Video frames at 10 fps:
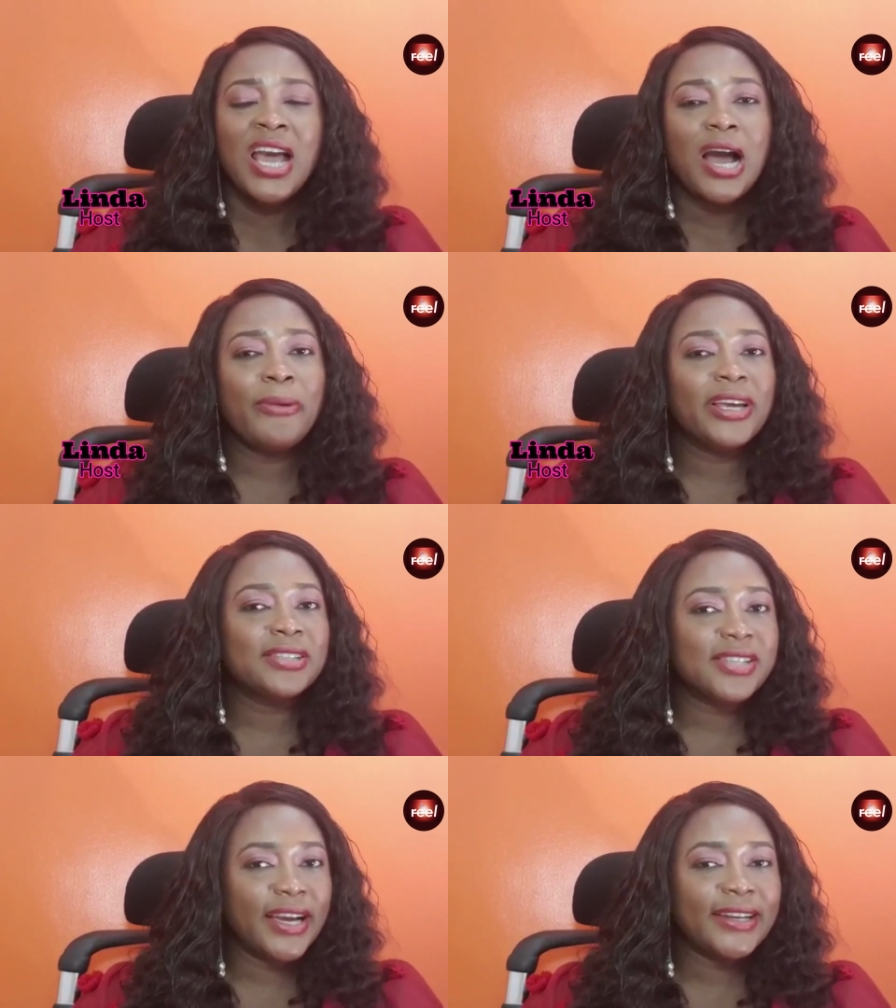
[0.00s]
I'm
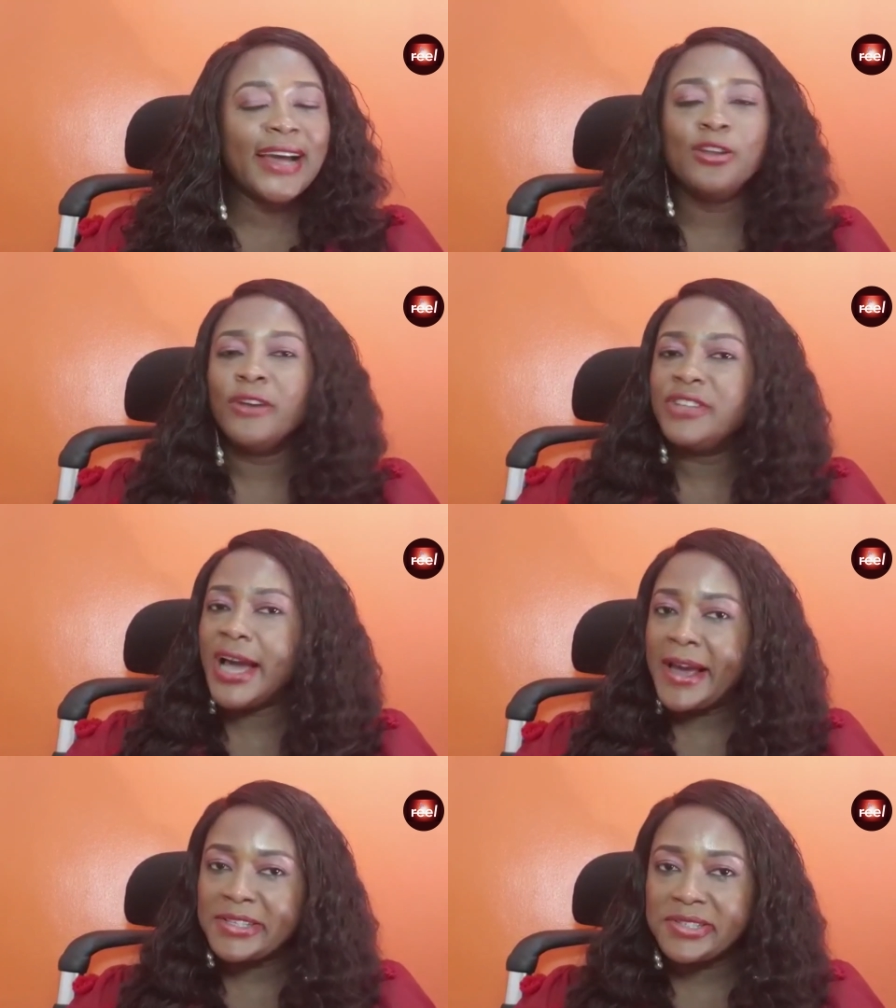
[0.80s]
getting tired. I love the
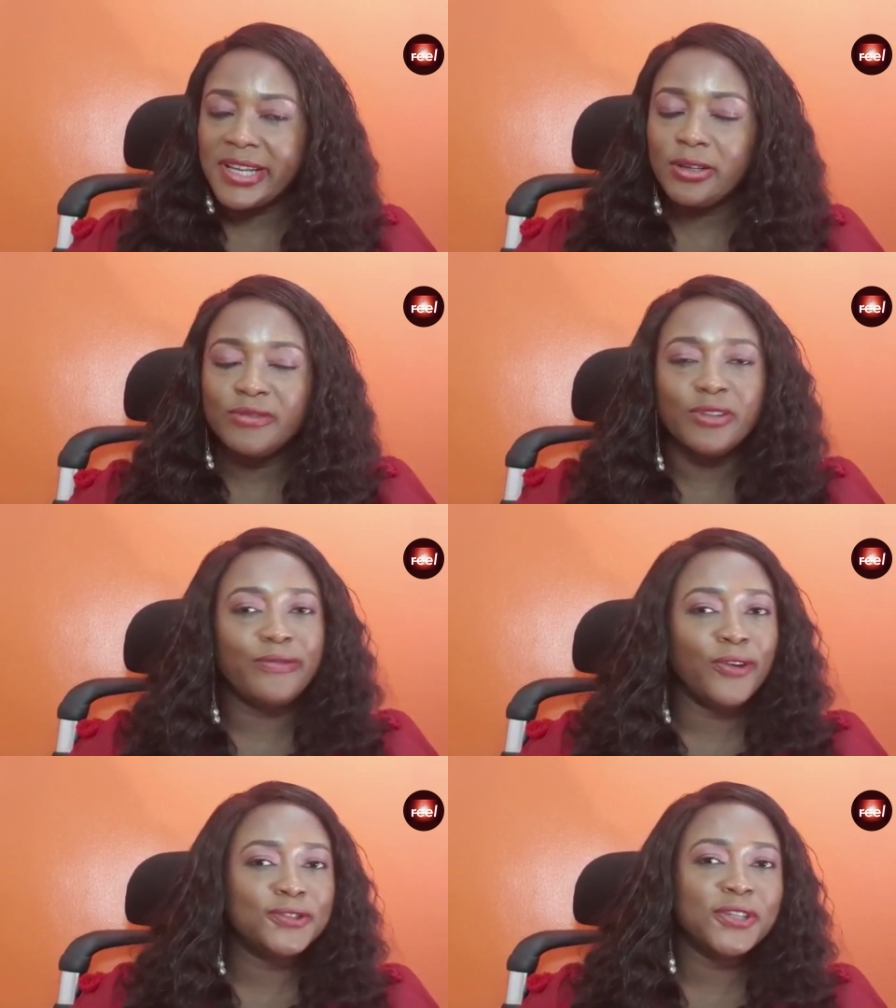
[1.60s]
action. I love the
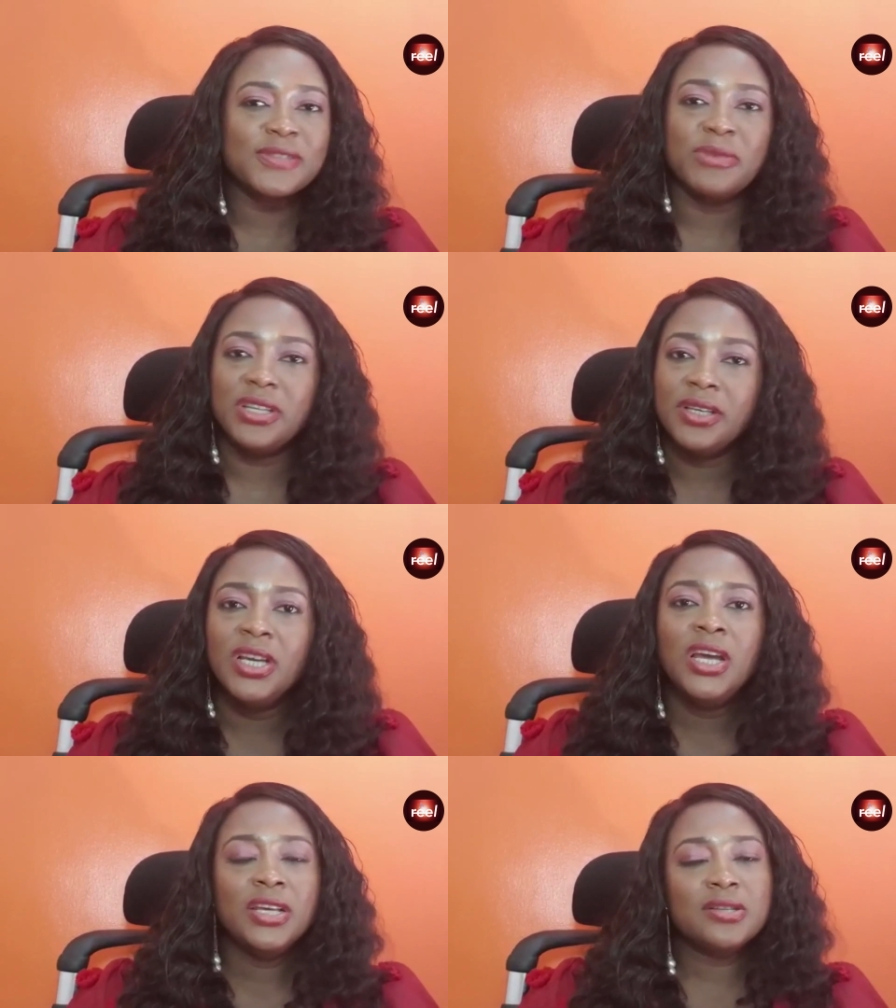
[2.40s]
fun. Trust me,
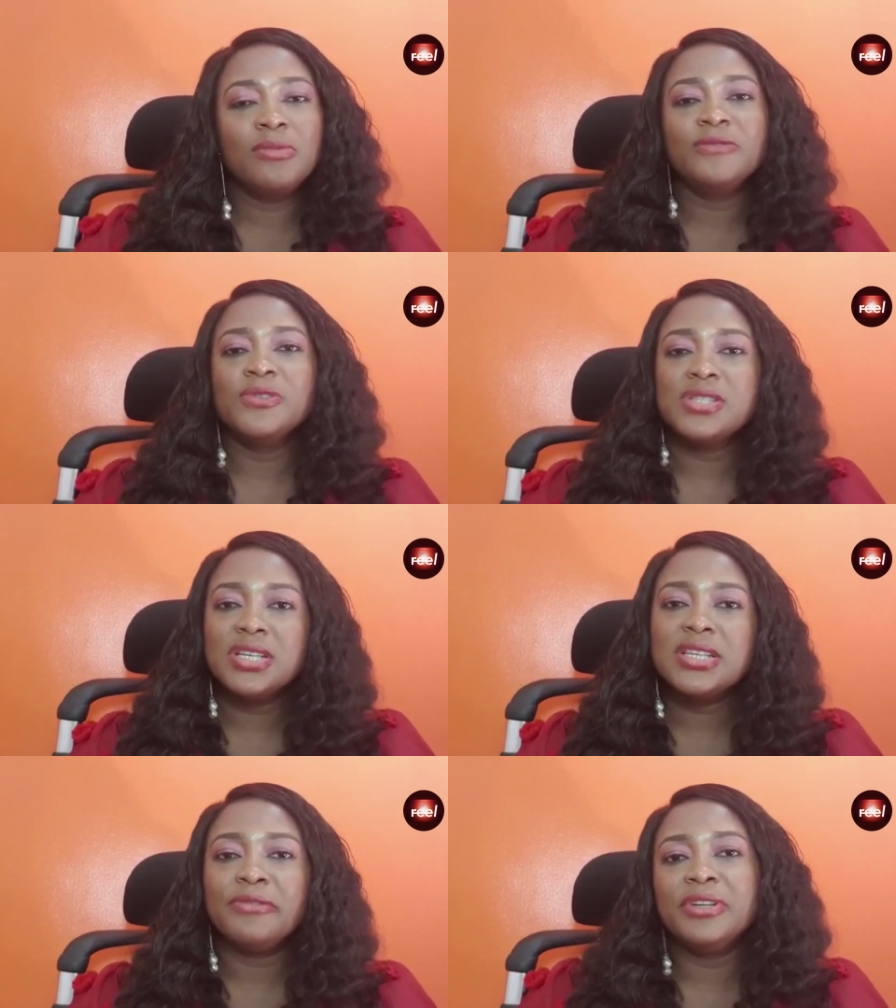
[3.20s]
some of those
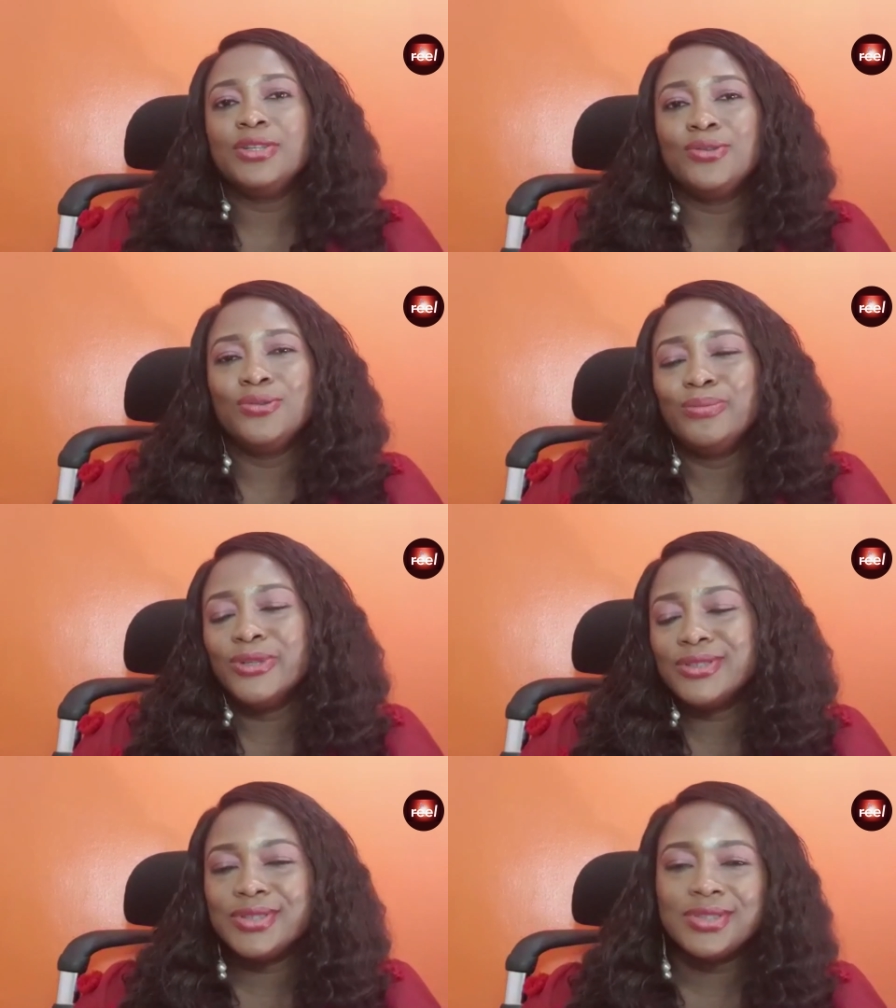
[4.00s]
things are really cool, but